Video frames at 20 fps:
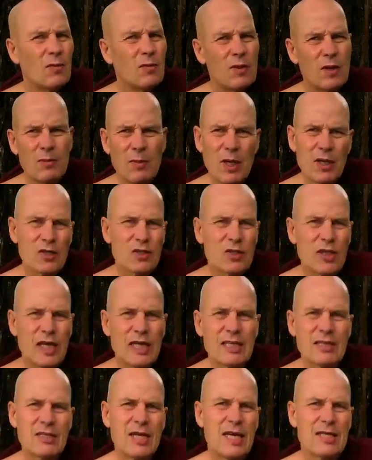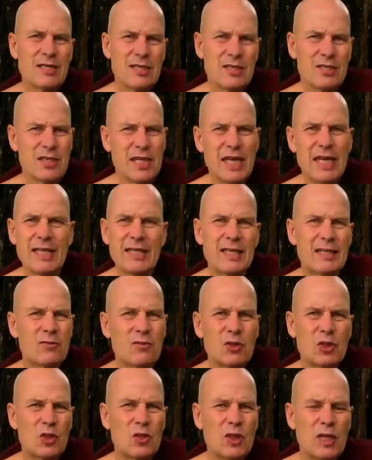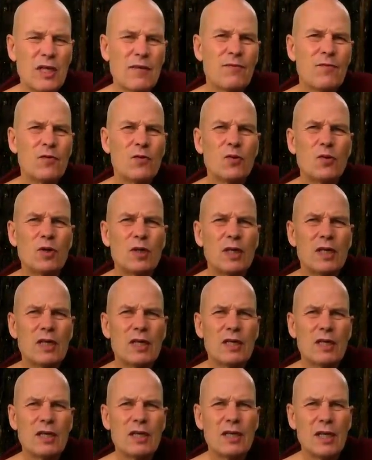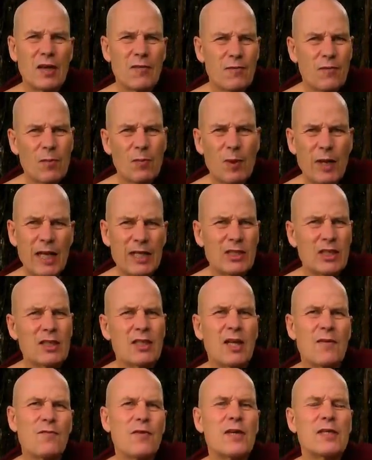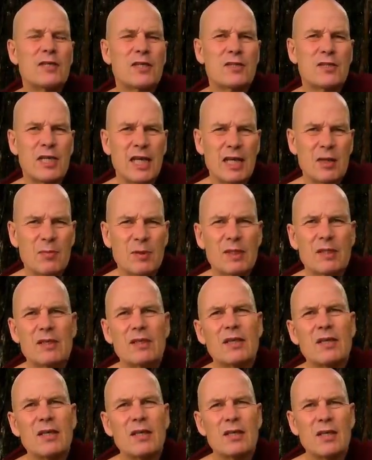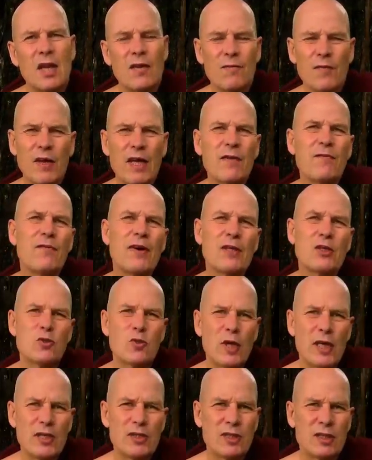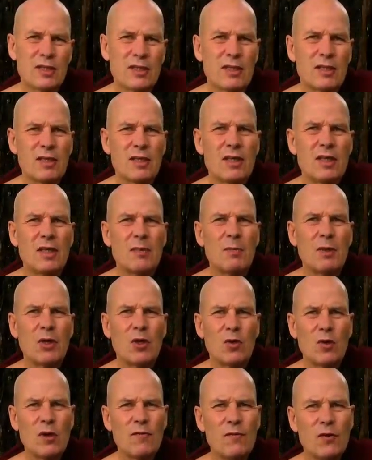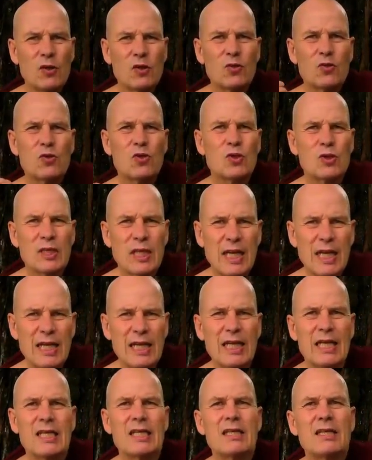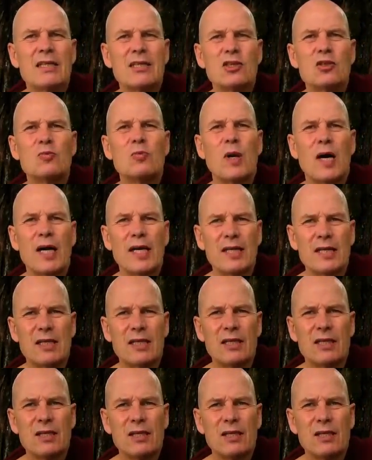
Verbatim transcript: The monk has a saying that we should eat food not for pleasure, not for entertainment, not for infatuation, but only for sustaining this body